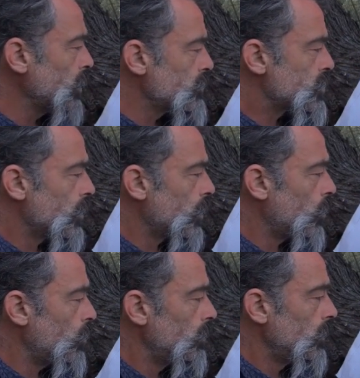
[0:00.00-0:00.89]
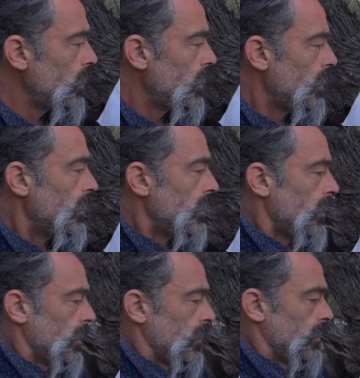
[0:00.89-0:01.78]
So
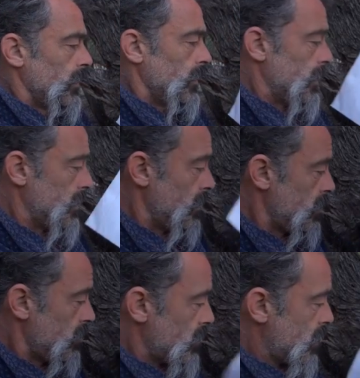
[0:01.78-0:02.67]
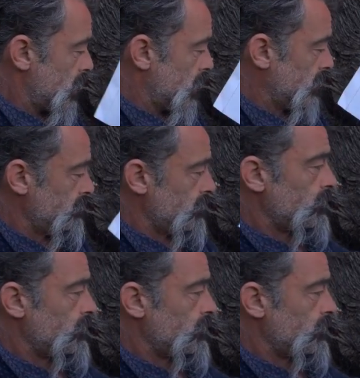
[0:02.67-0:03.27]
I